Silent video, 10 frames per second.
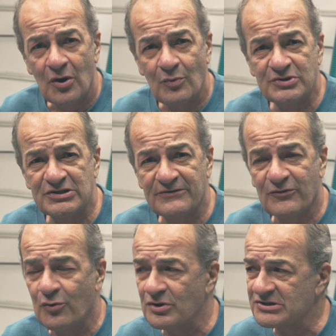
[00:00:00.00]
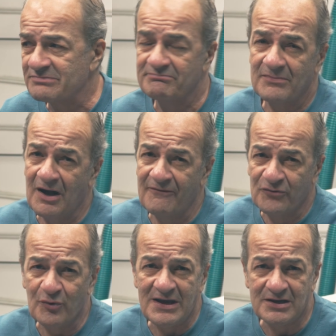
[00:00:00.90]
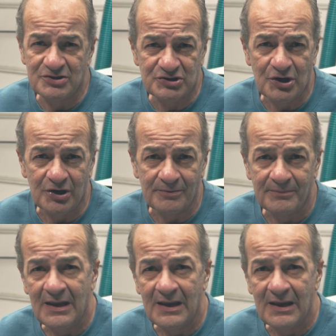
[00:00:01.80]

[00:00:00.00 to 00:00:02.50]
which is, of course, of great concern.